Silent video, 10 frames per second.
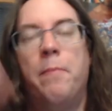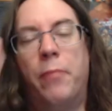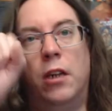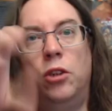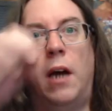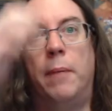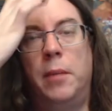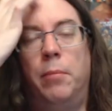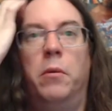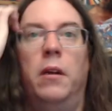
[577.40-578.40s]
drops the
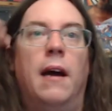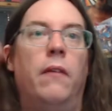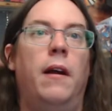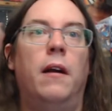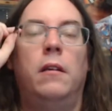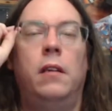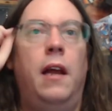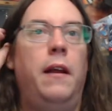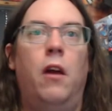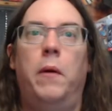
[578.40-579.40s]
blue one down there.
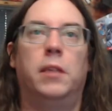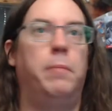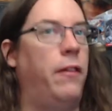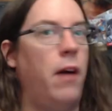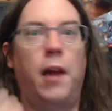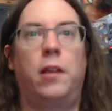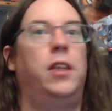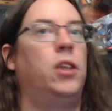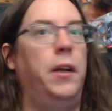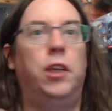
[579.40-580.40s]
And, you know, he's just methodically
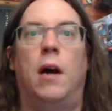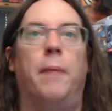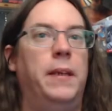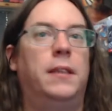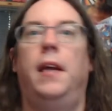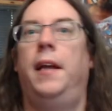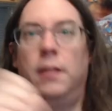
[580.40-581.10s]
trying to drop these things,